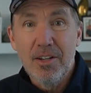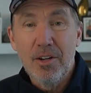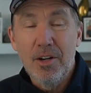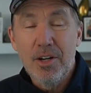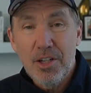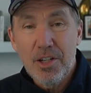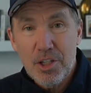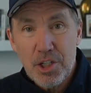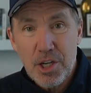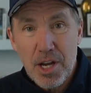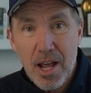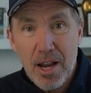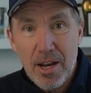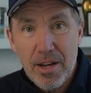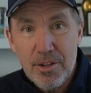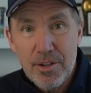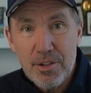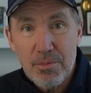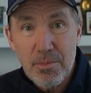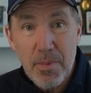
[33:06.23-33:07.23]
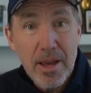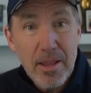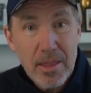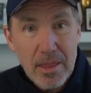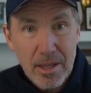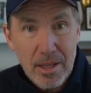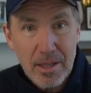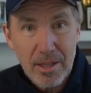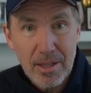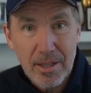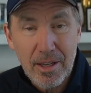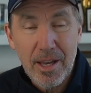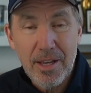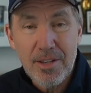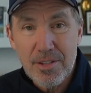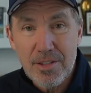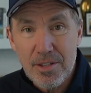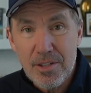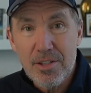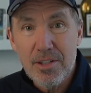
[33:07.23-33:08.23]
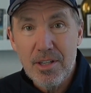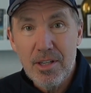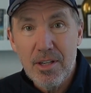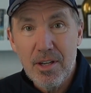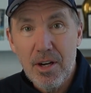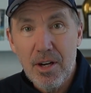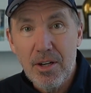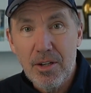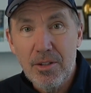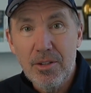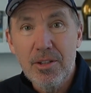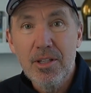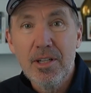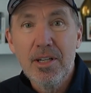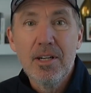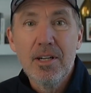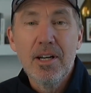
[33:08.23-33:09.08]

and to challenge my thinking as the CEO.